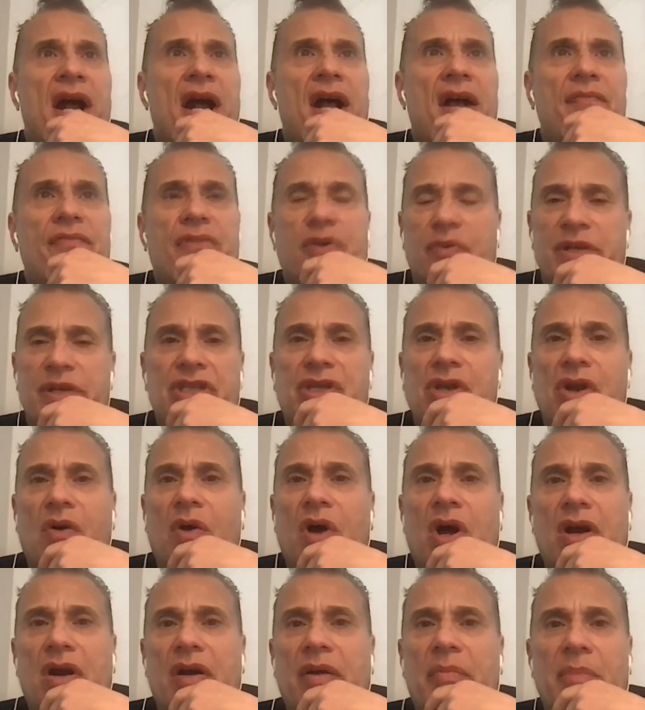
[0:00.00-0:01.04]
There is no
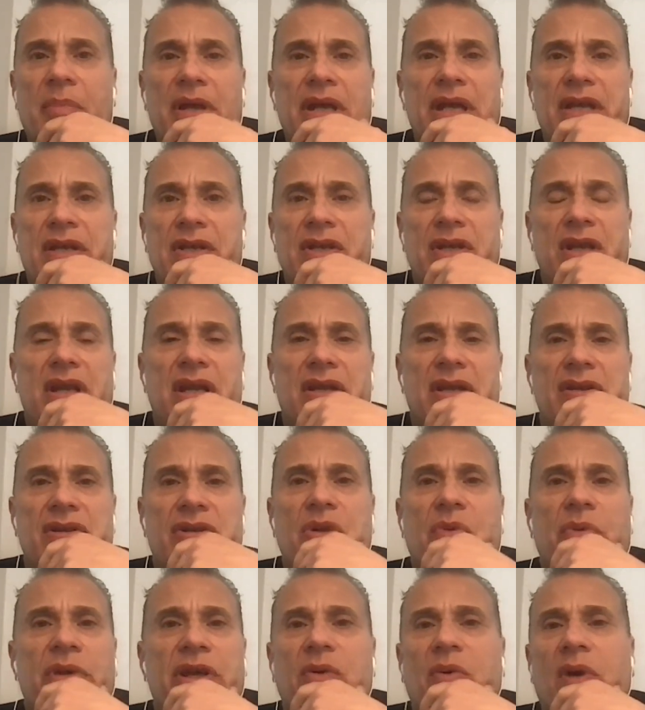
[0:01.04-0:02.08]
harm in
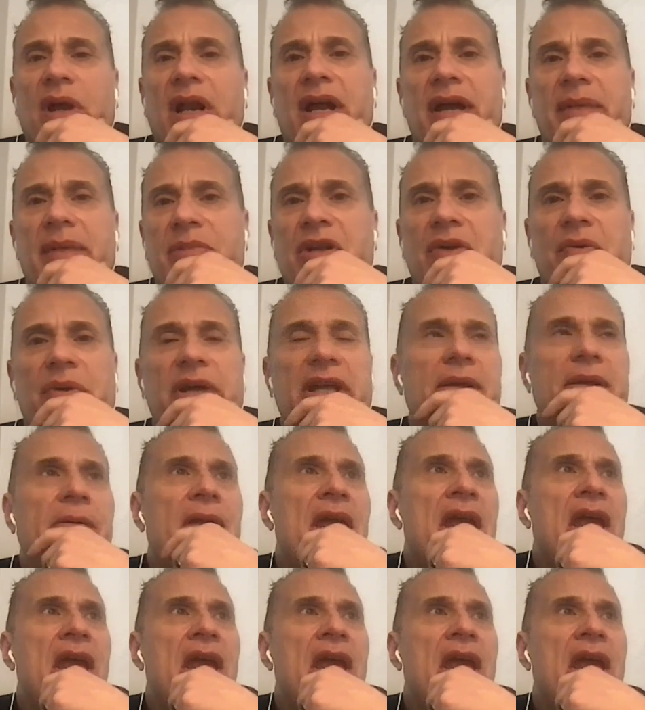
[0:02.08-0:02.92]
doing what I'm doing.